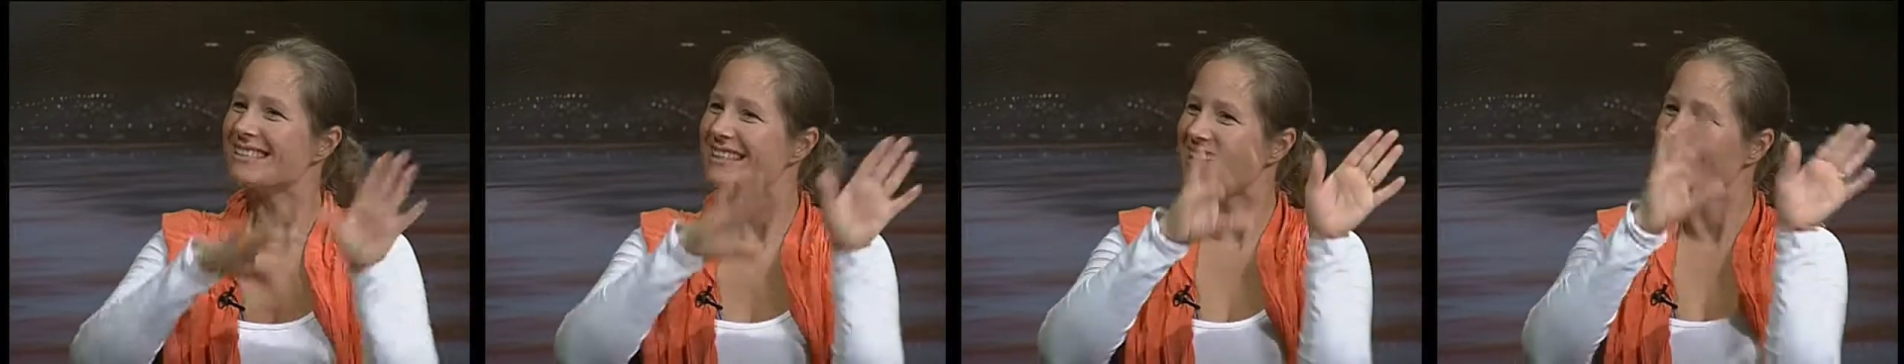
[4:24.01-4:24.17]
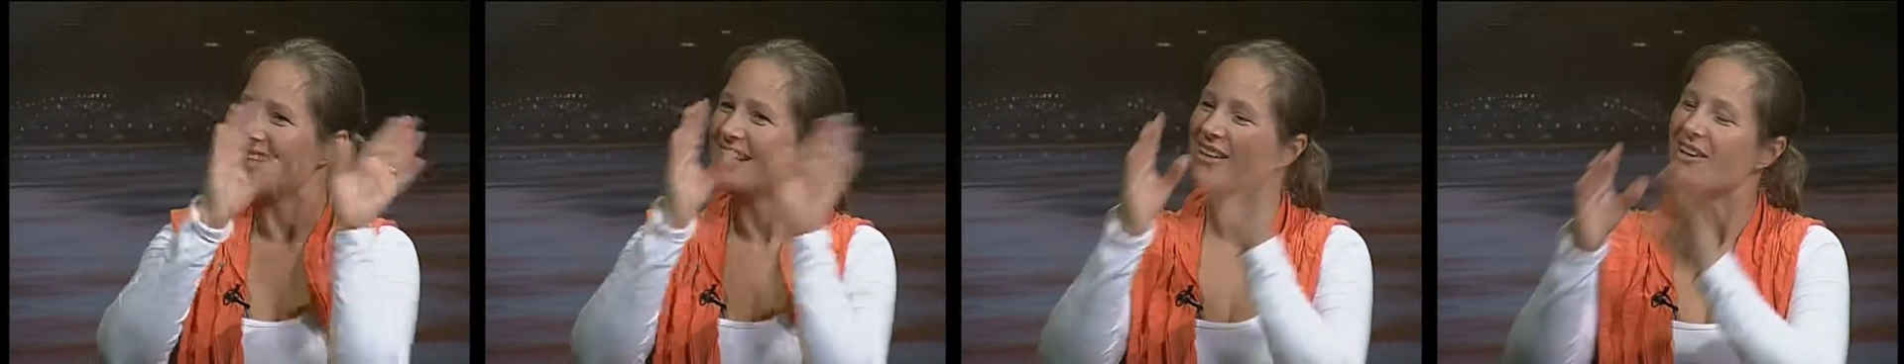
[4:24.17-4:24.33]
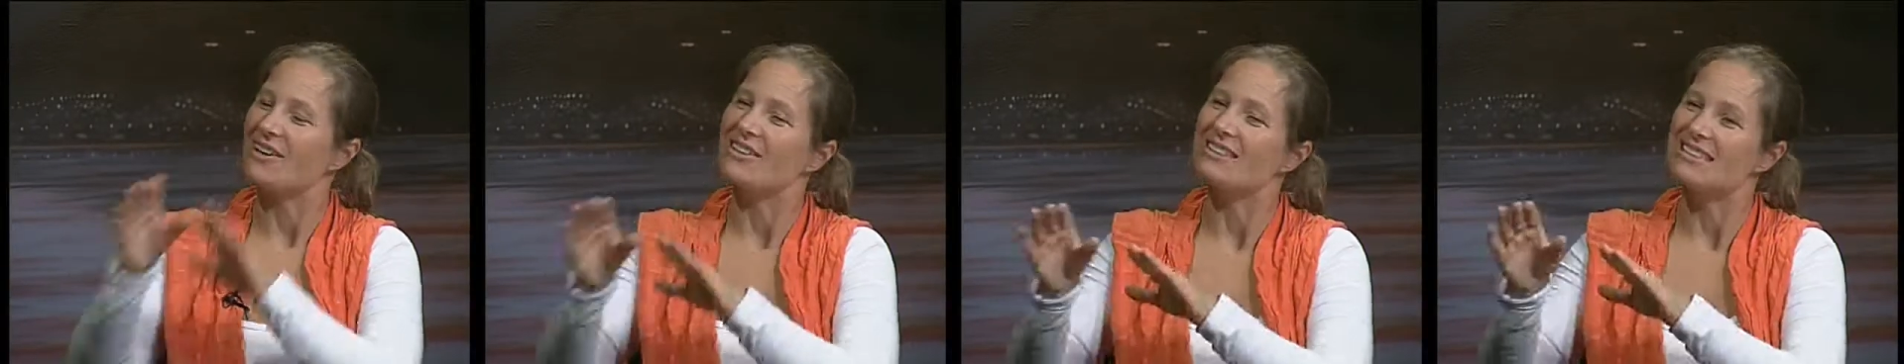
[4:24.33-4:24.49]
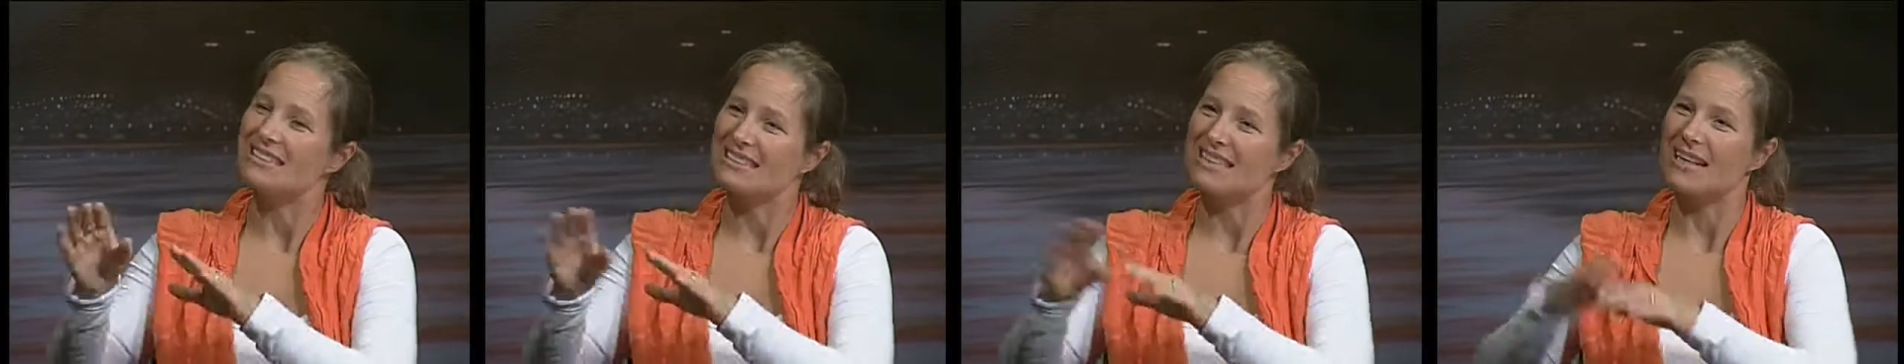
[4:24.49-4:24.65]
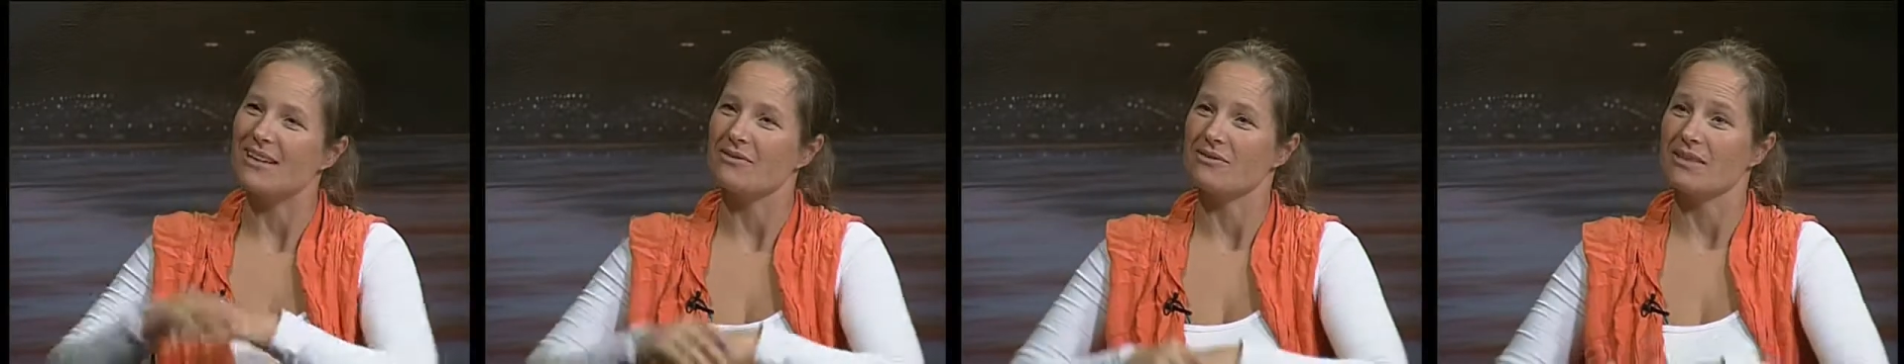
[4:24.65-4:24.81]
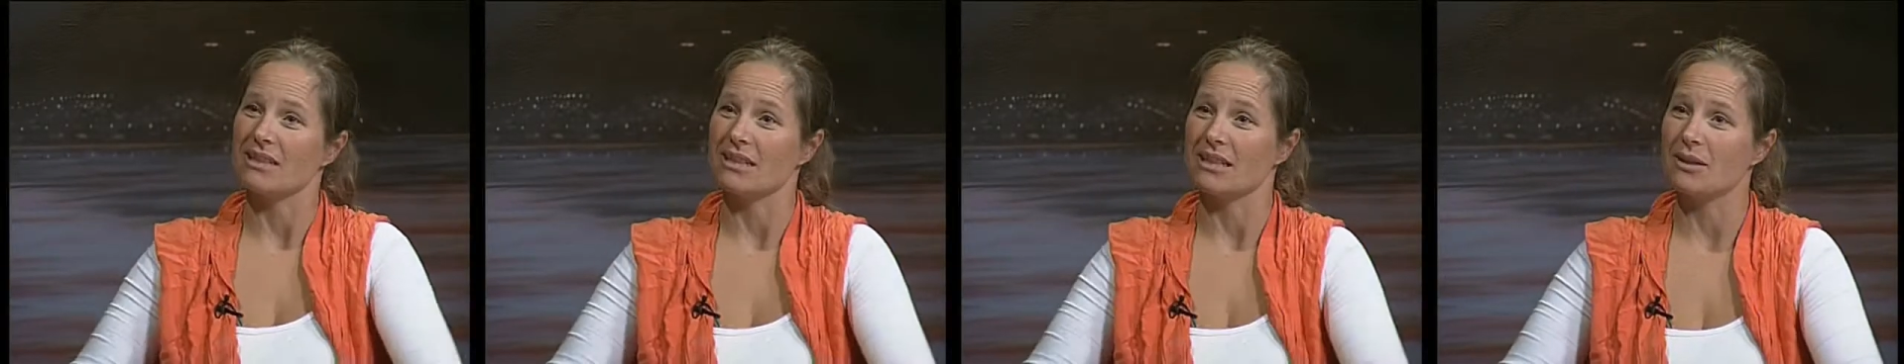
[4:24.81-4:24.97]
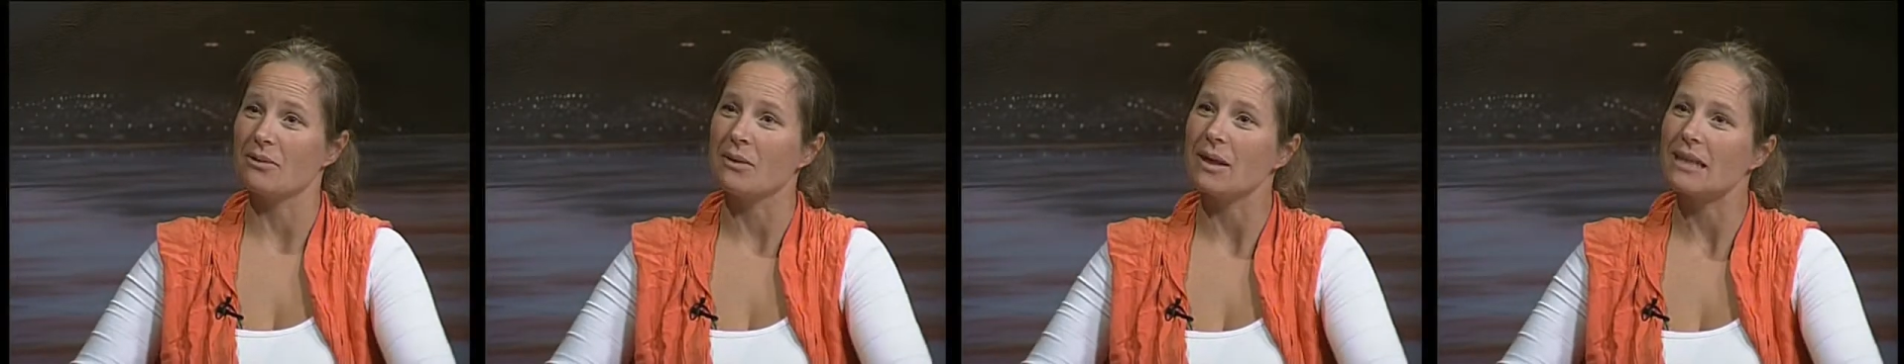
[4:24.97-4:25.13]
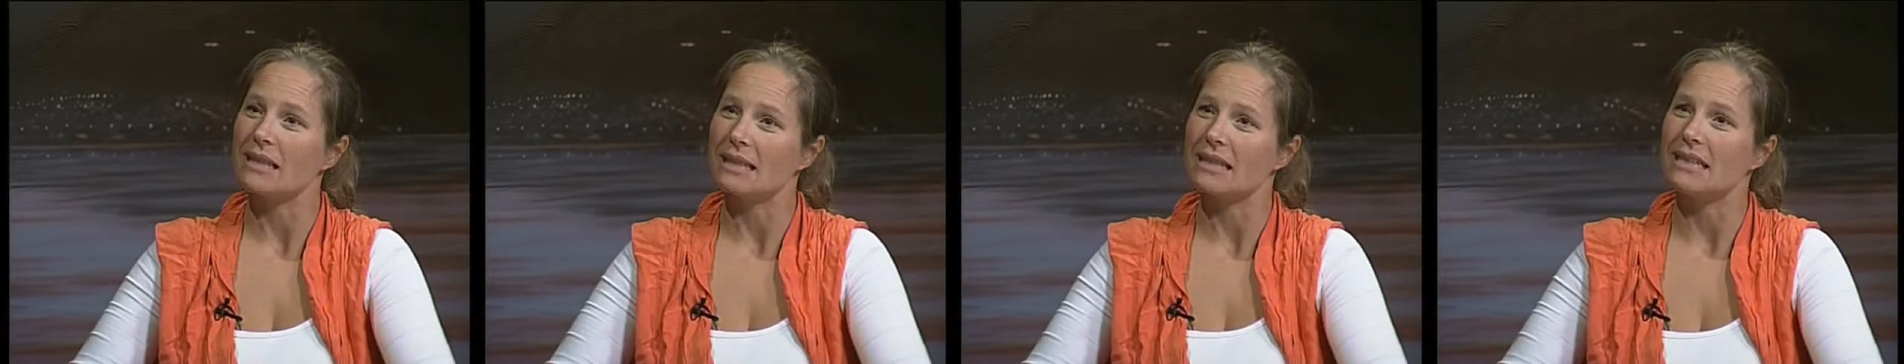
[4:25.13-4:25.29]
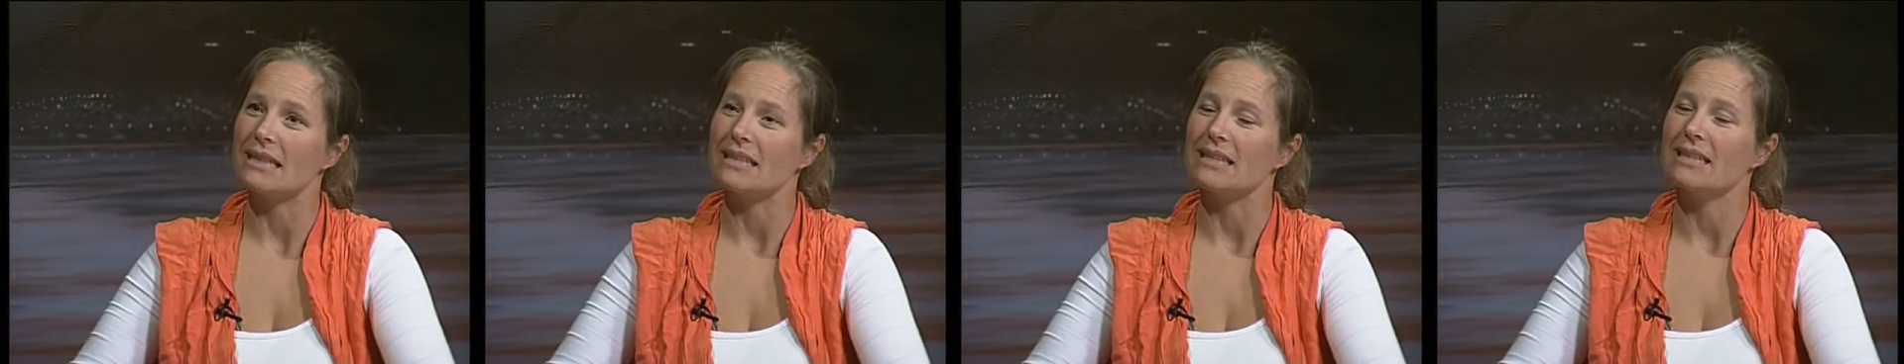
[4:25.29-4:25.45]
that it goes down really
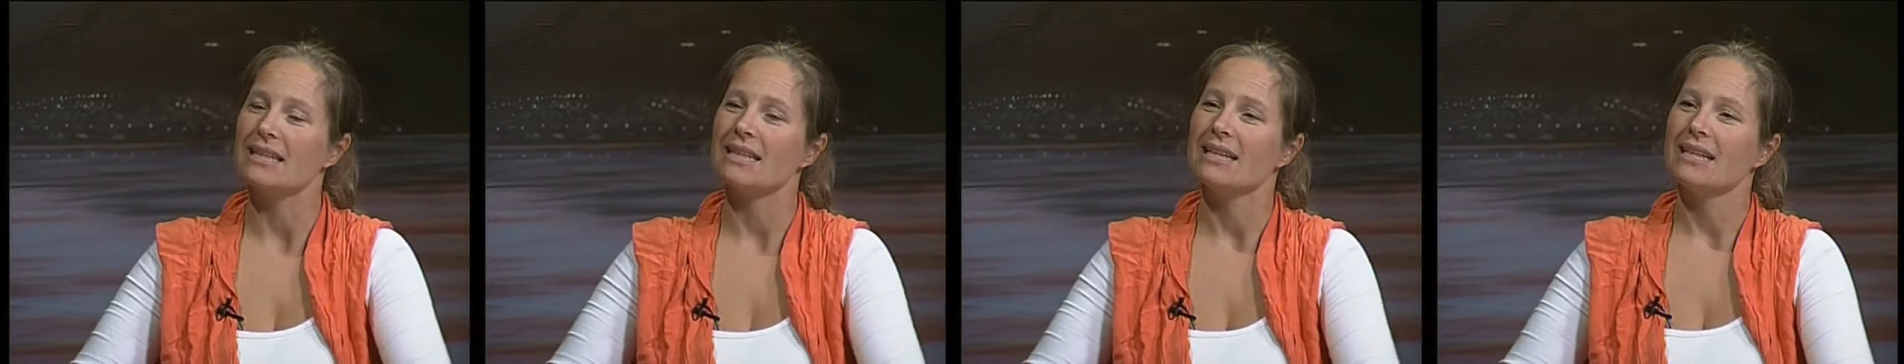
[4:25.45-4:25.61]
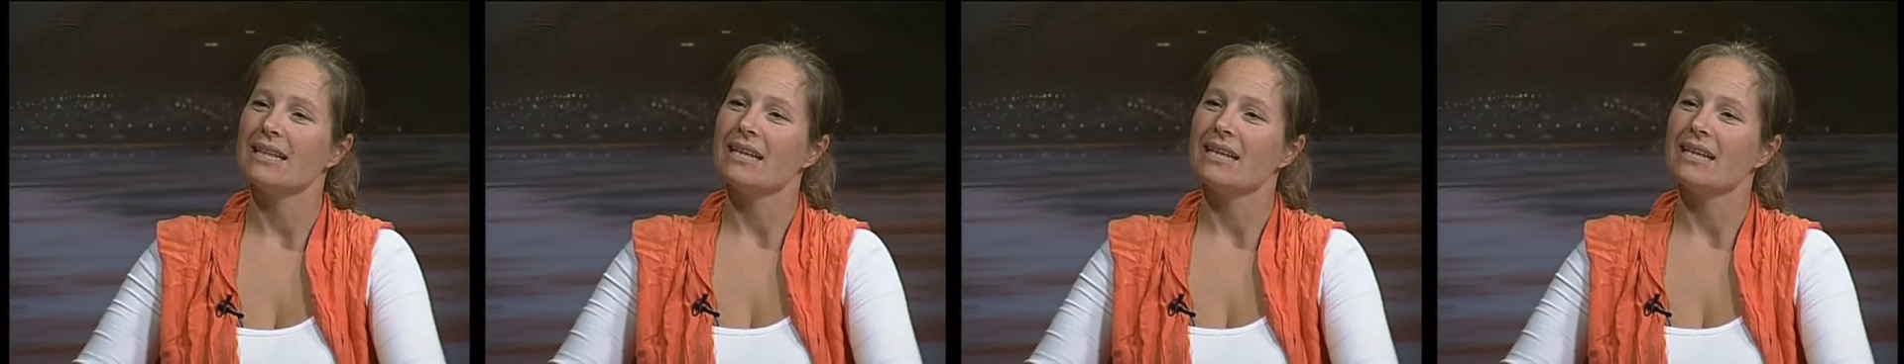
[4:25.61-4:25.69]
quickly.